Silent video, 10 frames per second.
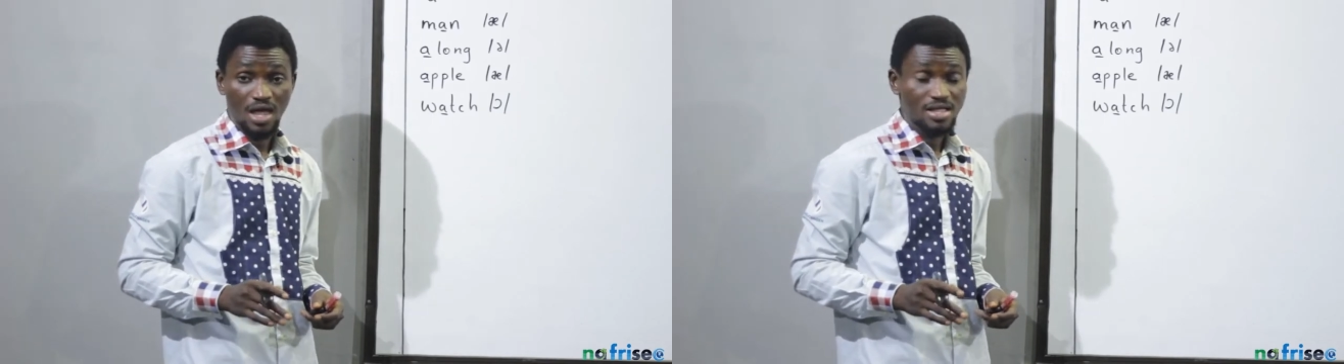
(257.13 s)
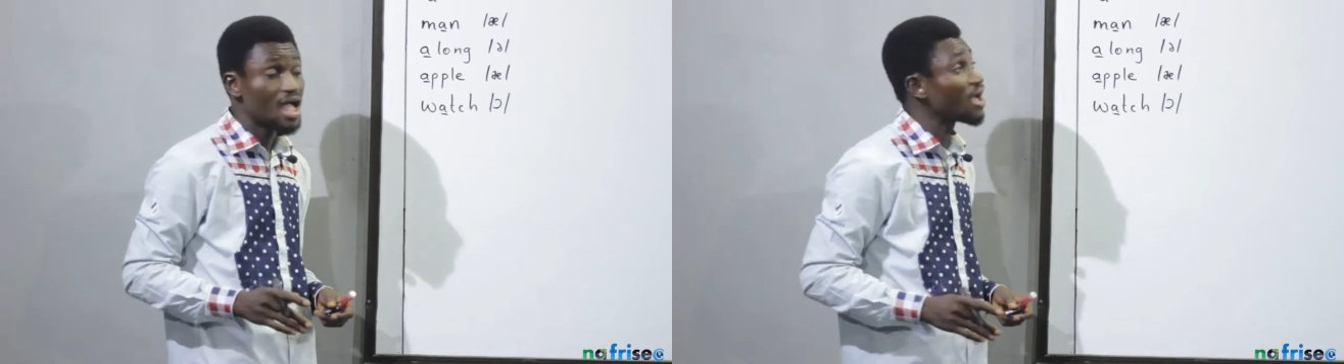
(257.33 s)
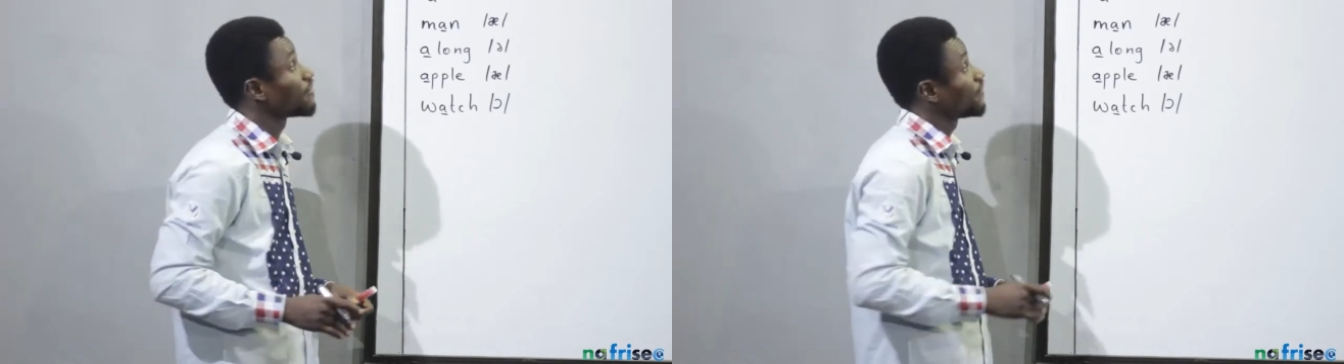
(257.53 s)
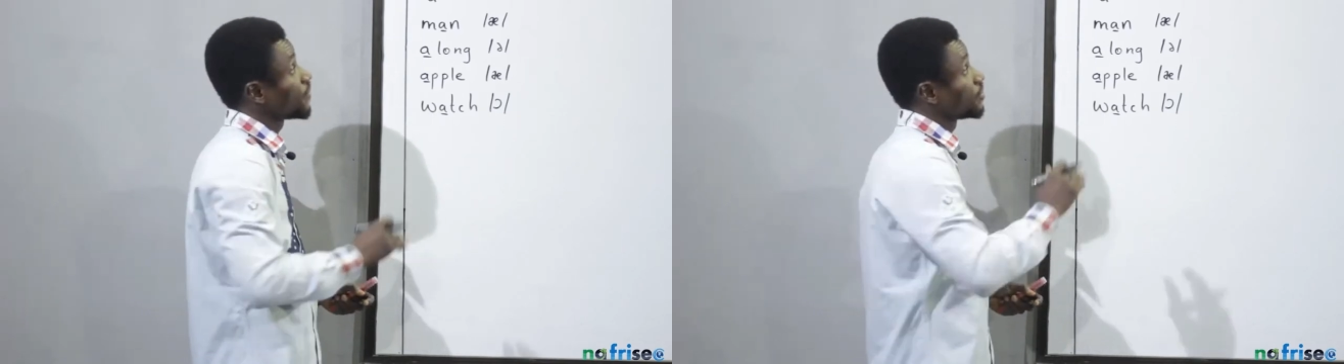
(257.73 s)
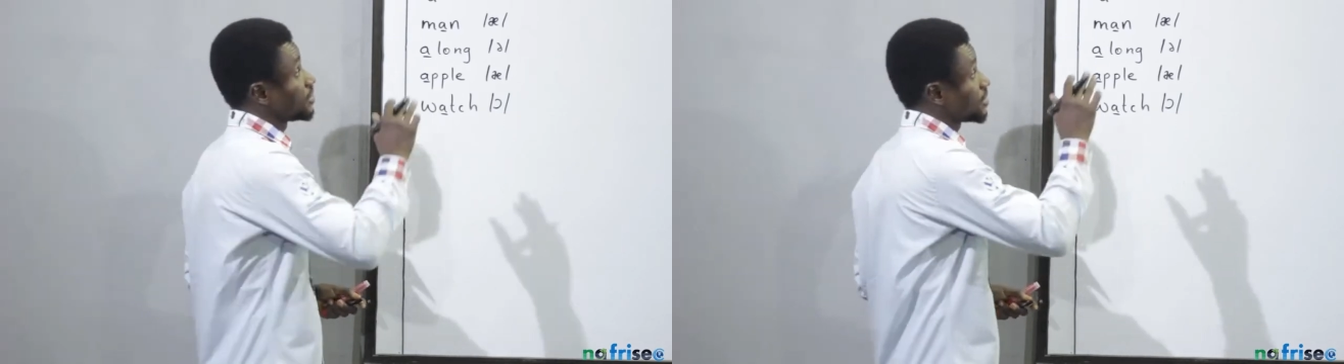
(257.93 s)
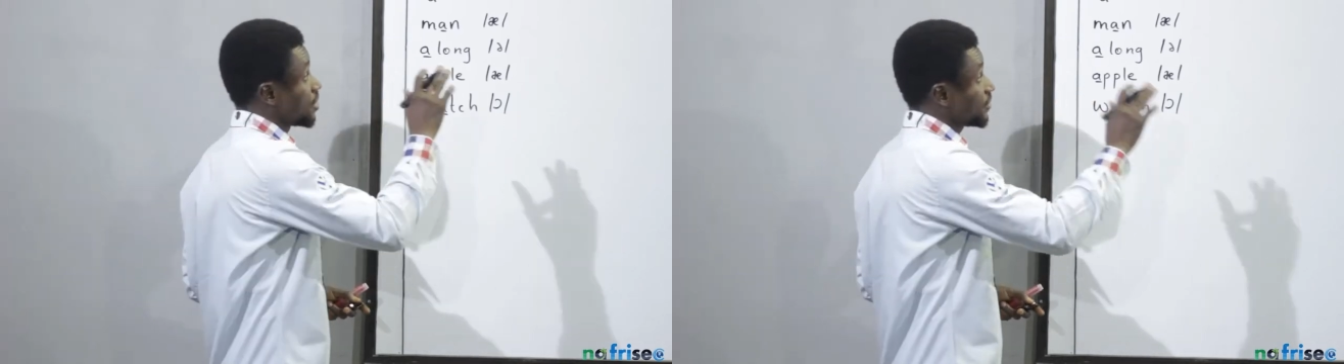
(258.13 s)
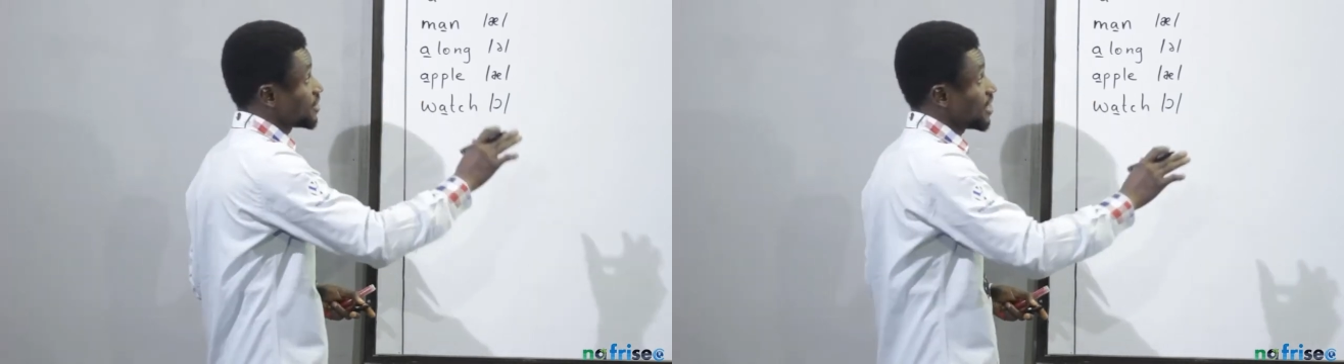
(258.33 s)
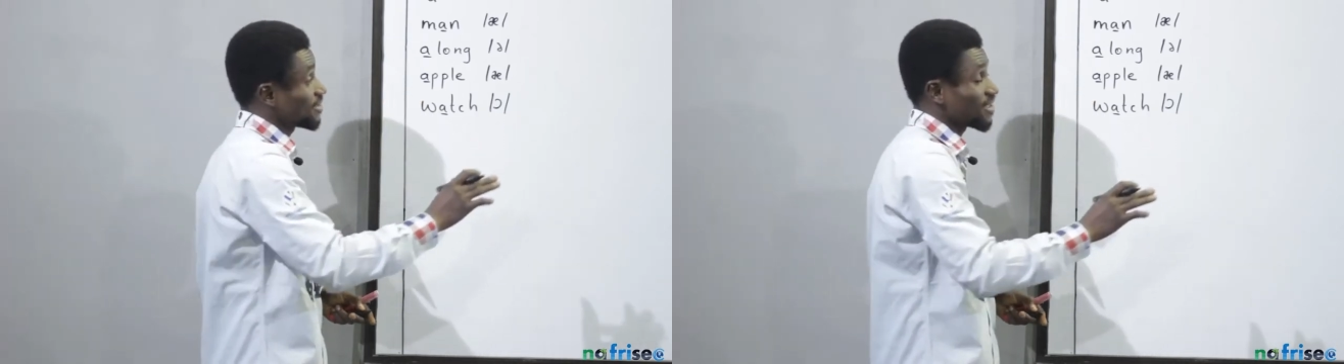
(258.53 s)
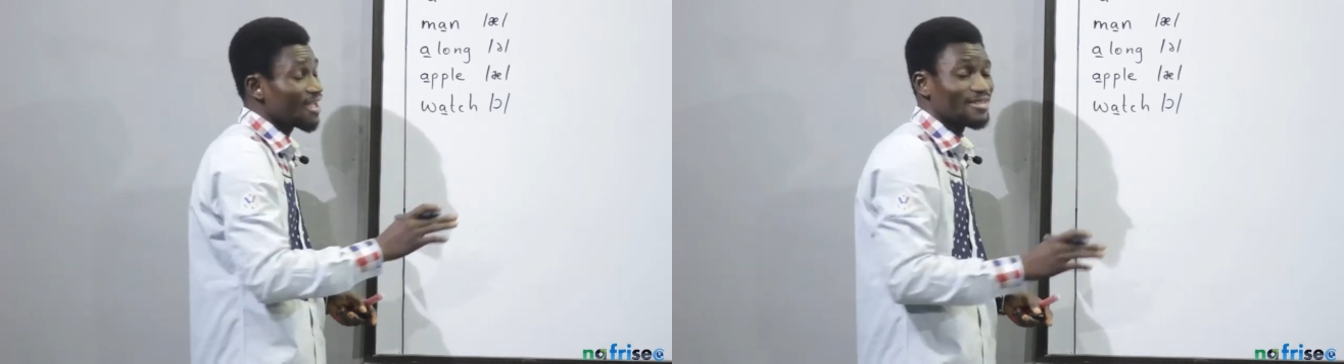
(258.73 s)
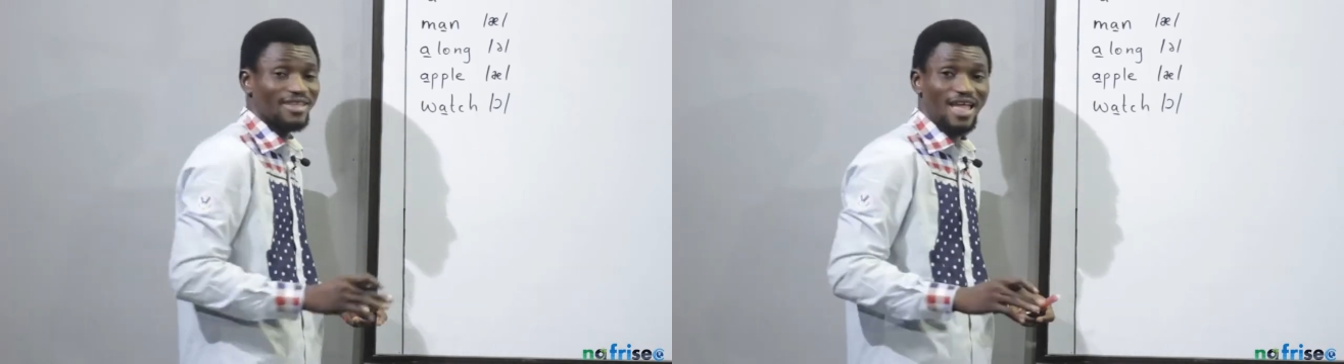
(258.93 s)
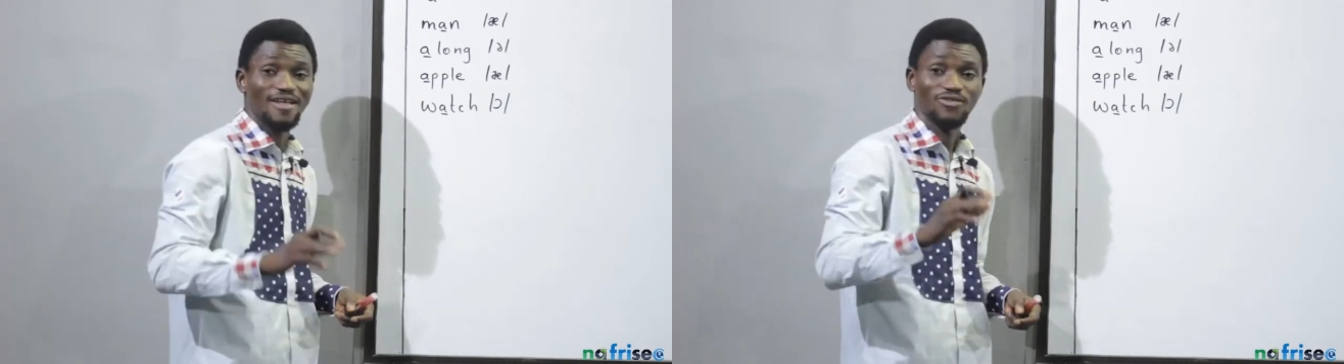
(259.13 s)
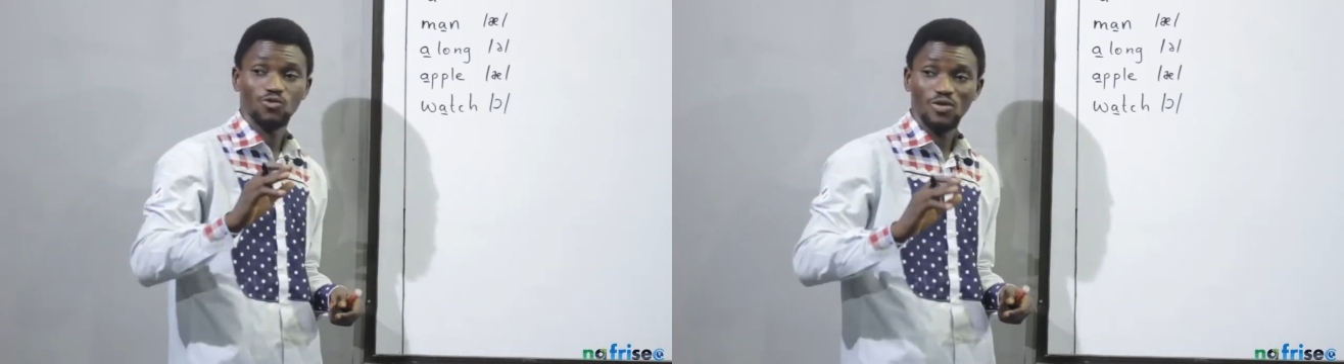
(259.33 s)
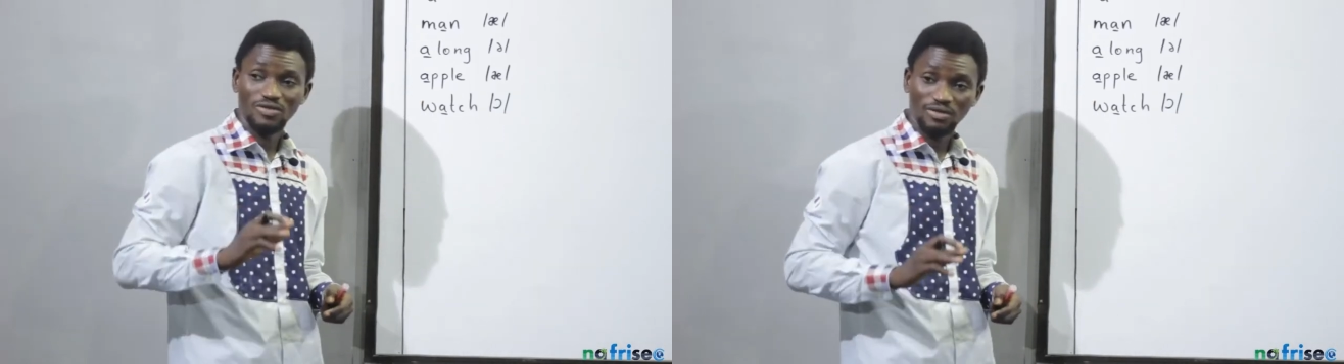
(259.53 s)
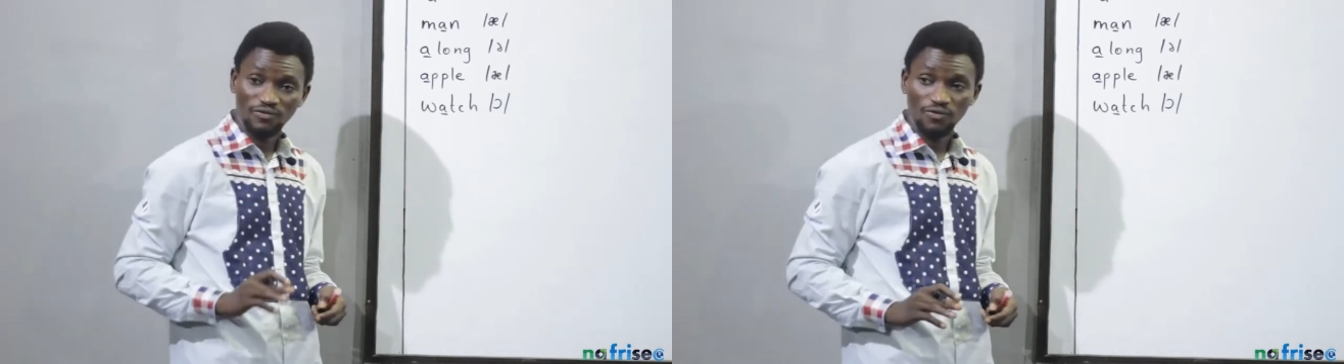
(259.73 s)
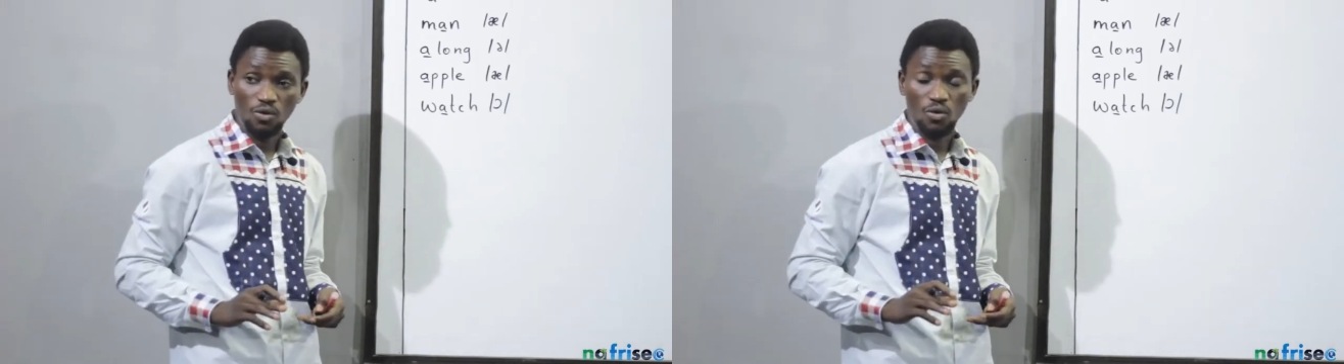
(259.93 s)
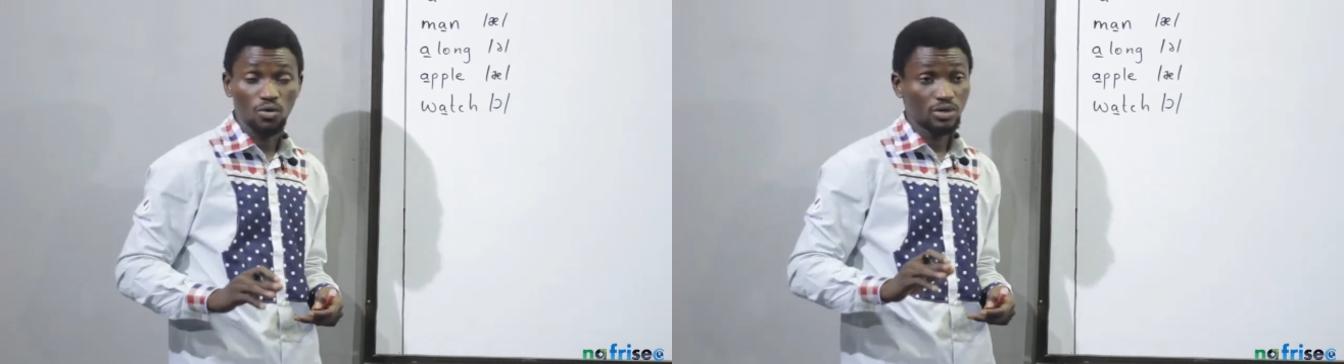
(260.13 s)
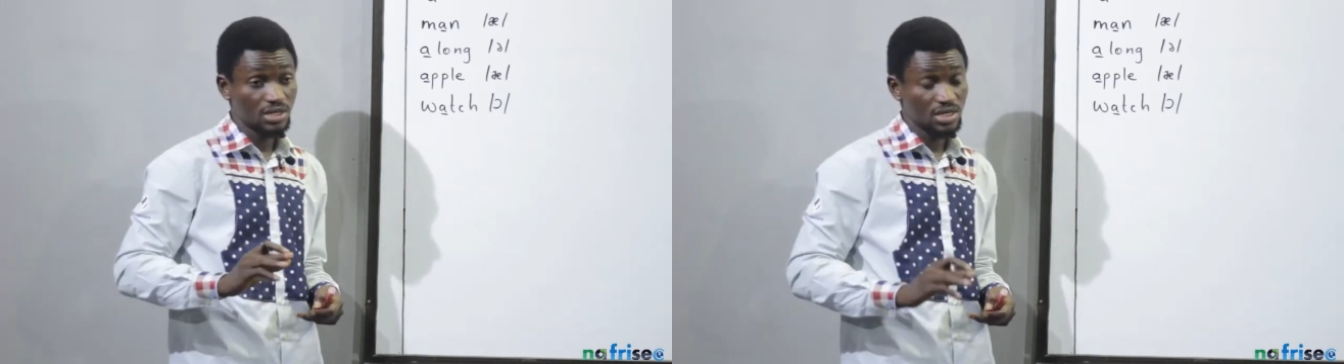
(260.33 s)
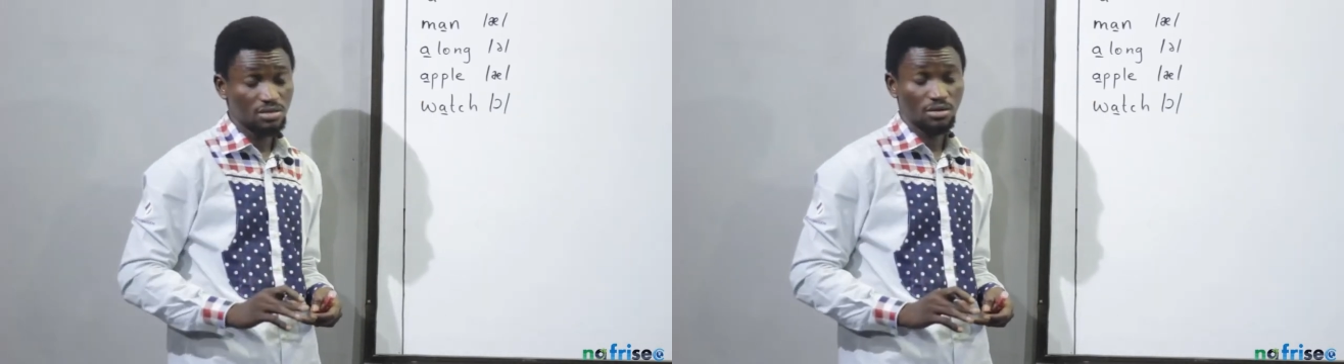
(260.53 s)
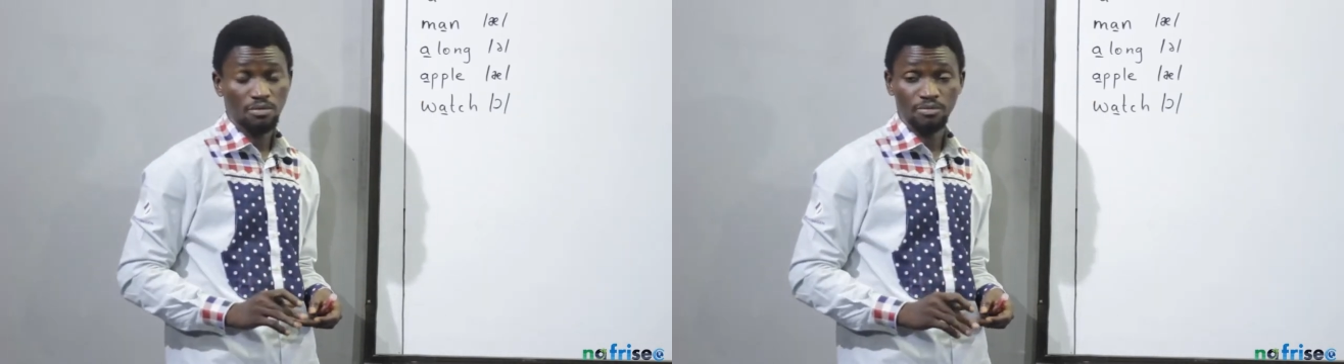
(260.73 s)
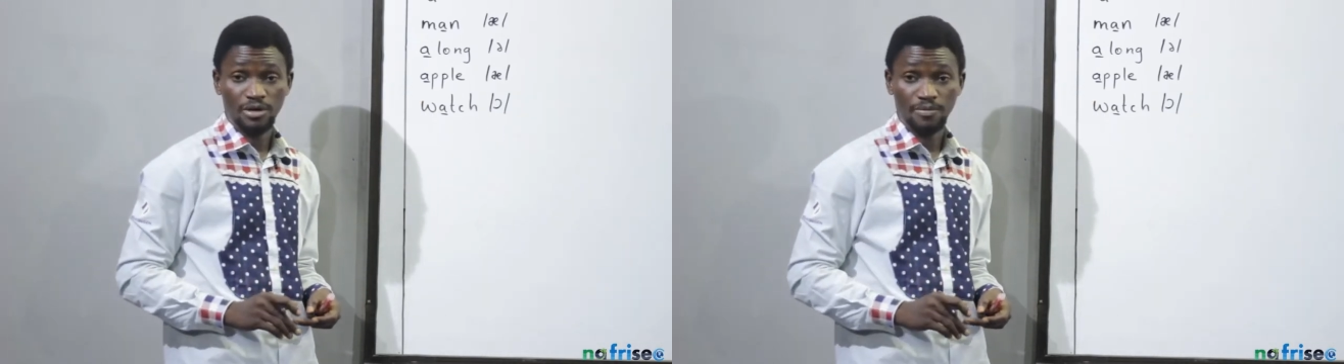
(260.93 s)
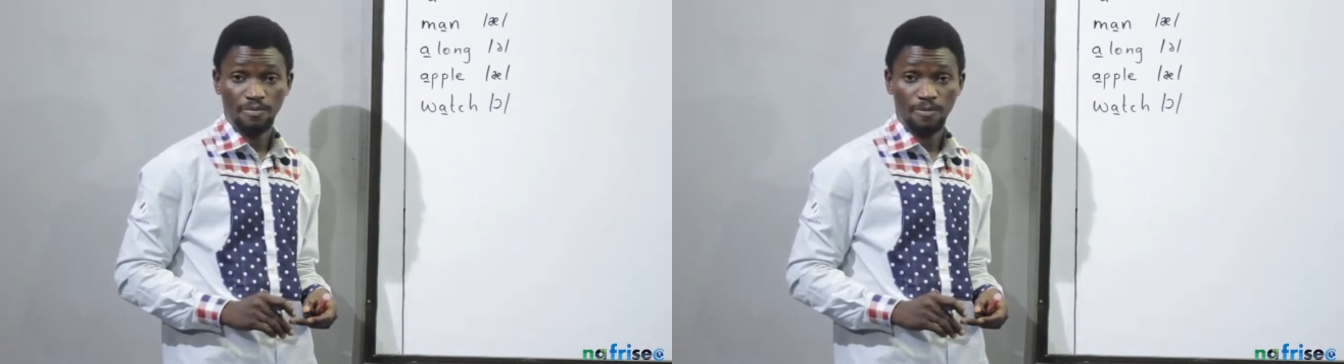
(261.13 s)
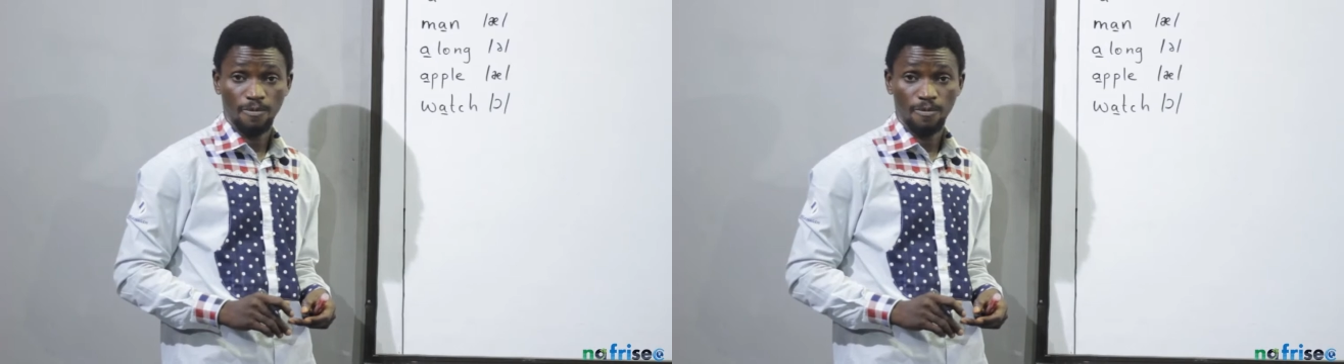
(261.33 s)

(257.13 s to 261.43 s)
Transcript: Now for the consonant sound, there are 24 in number.